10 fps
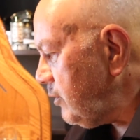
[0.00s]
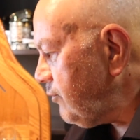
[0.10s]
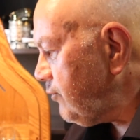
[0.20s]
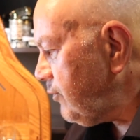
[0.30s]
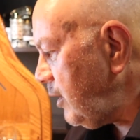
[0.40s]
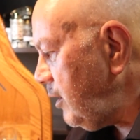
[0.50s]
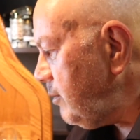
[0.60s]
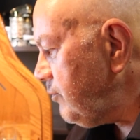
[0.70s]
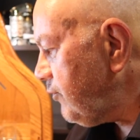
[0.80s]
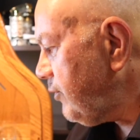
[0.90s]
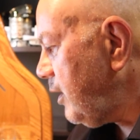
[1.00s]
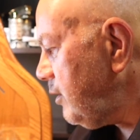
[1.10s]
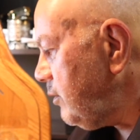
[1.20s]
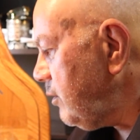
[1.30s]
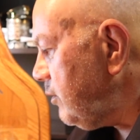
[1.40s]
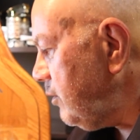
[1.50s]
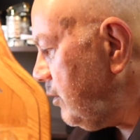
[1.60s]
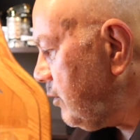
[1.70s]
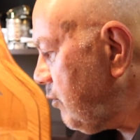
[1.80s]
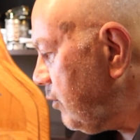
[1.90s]
it seems that
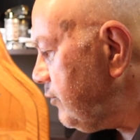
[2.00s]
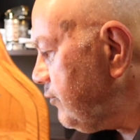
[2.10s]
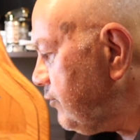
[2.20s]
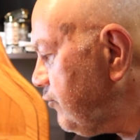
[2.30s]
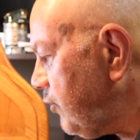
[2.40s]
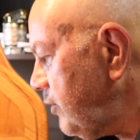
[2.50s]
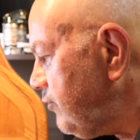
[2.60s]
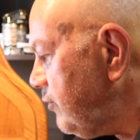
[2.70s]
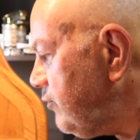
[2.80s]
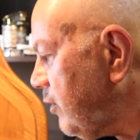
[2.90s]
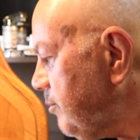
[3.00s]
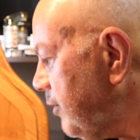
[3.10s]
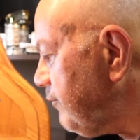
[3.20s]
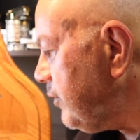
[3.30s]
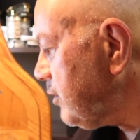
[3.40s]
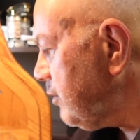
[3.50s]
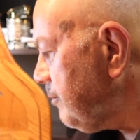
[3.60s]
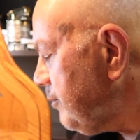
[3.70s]
your course choices are perfect.